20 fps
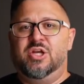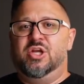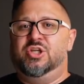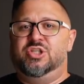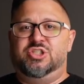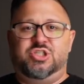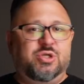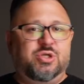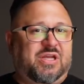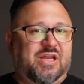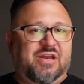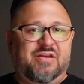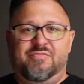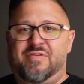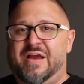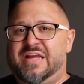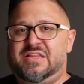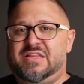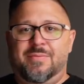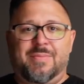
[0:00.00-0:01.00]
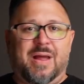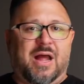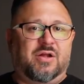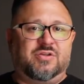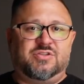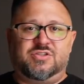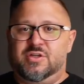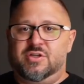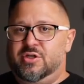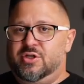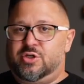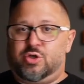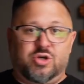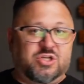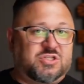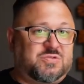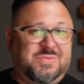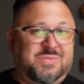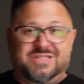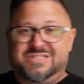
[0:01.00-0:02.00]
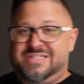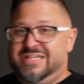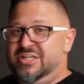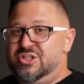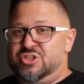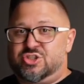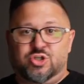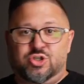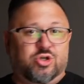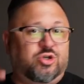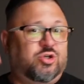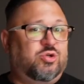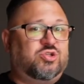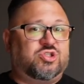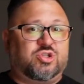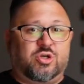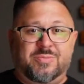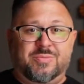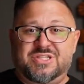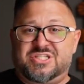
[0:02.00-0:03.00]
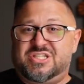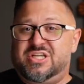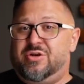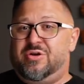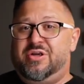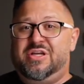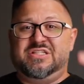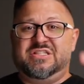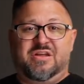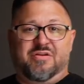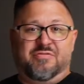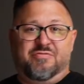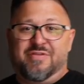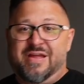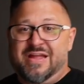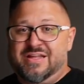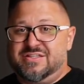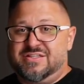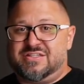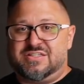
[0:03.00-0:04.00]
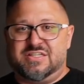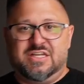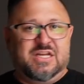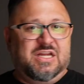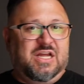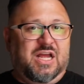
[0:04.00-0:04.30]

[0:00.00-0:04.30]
so you can invite them out to Christmas, Easter, new sermon series, events,